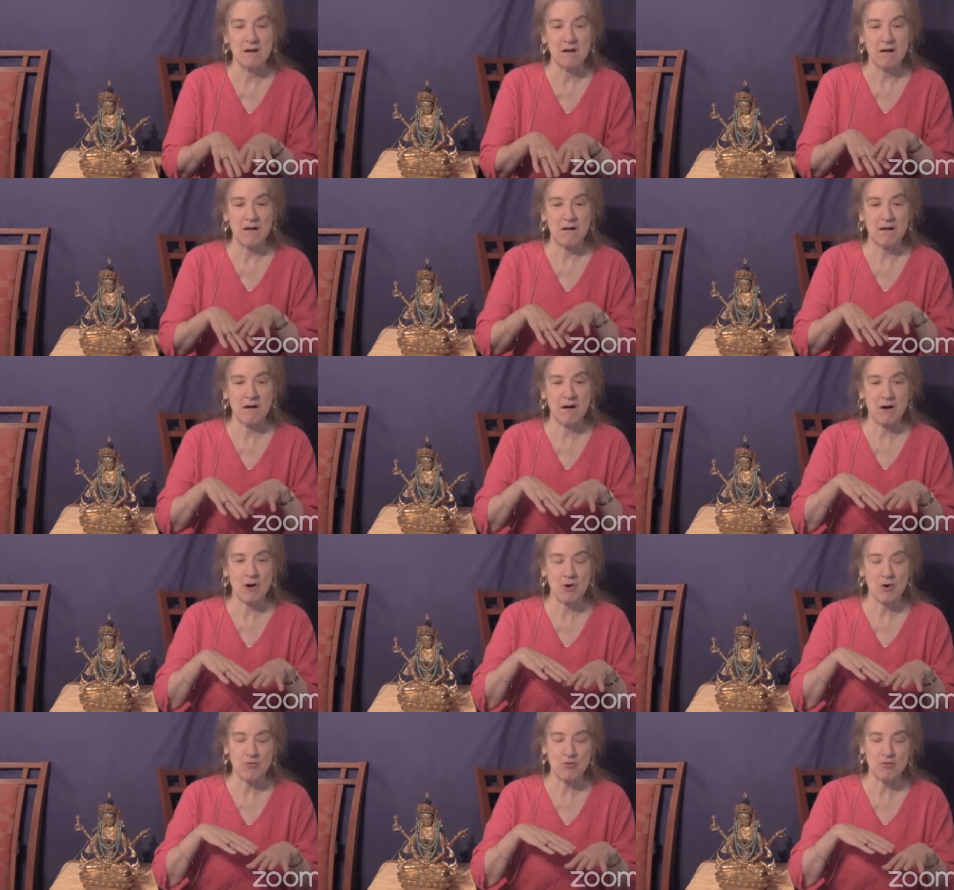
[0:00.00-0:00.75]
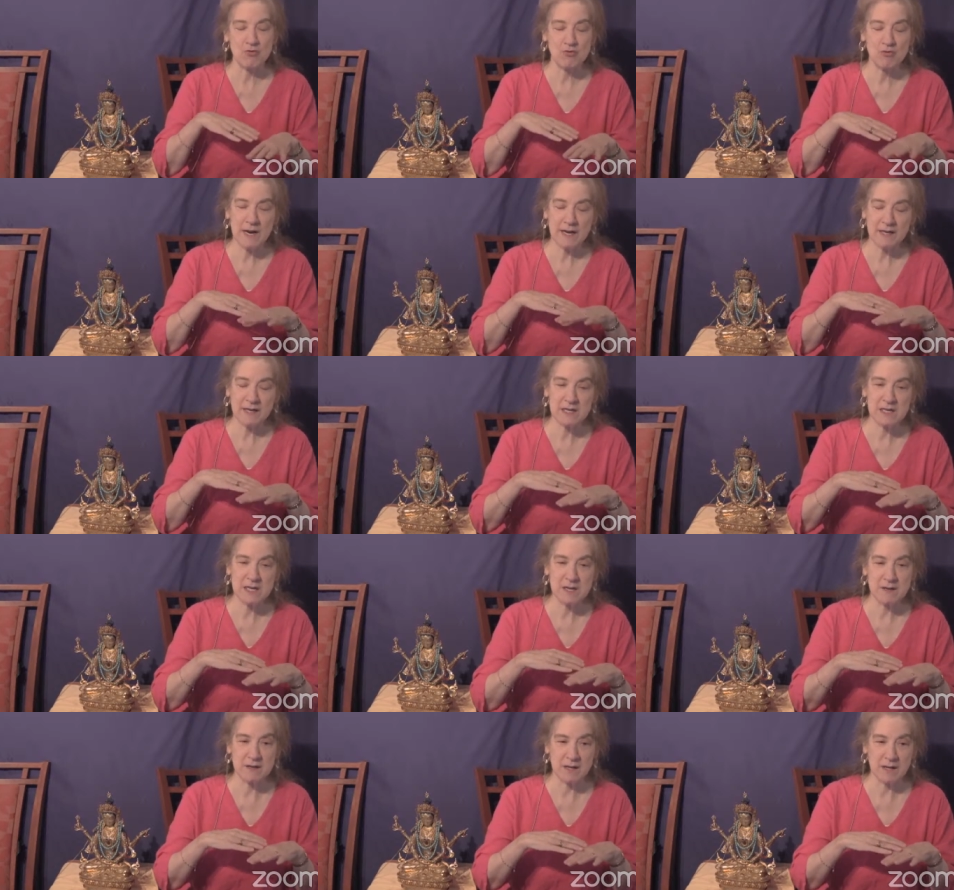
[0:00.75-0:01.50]

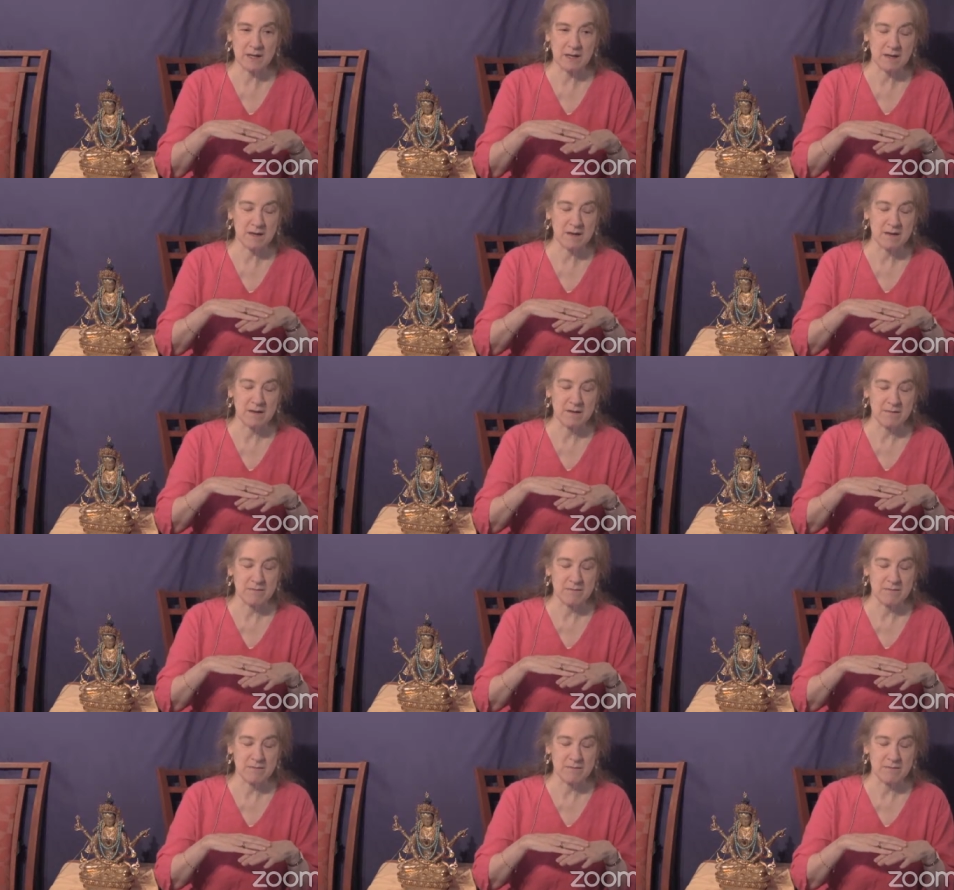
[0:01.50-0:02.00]
reckoning